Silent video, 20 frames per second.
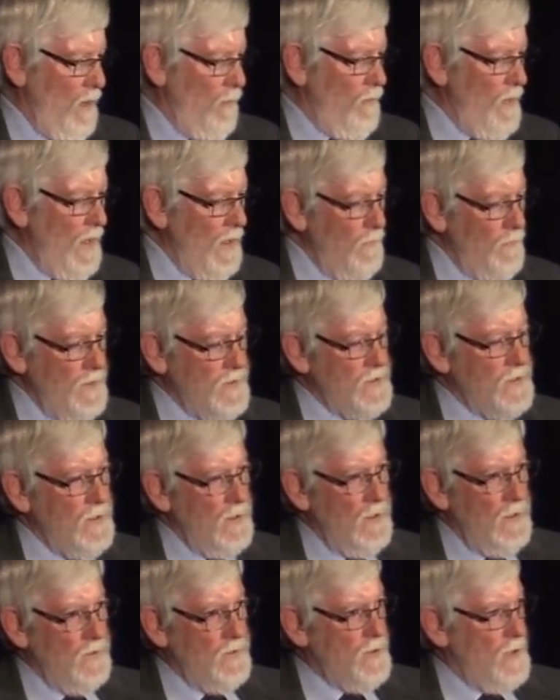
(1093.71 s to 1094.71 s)
where we
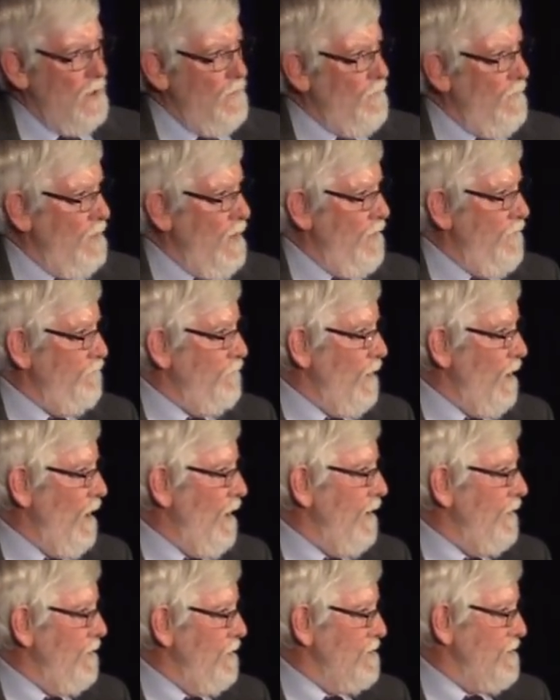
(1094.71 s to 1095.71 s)
see a
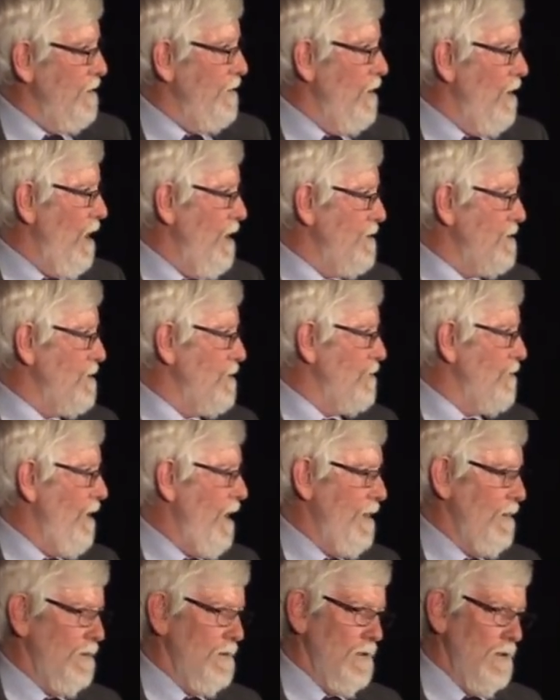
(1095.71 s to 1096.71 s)
geomembrane as a nice
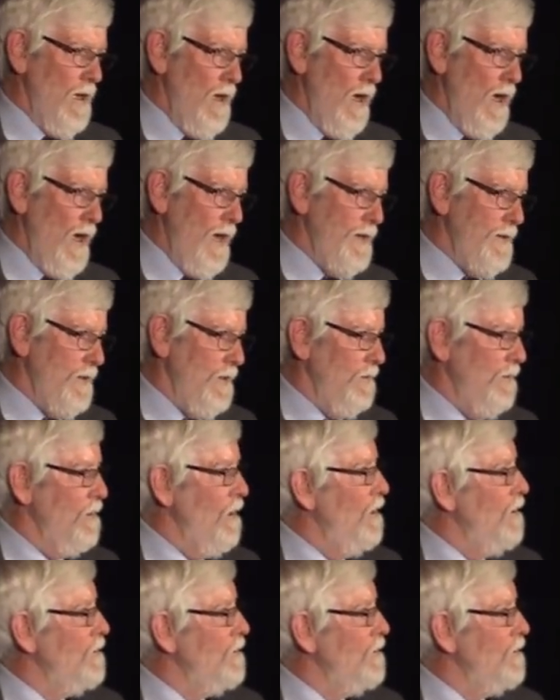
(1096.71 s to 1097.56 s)
straight line in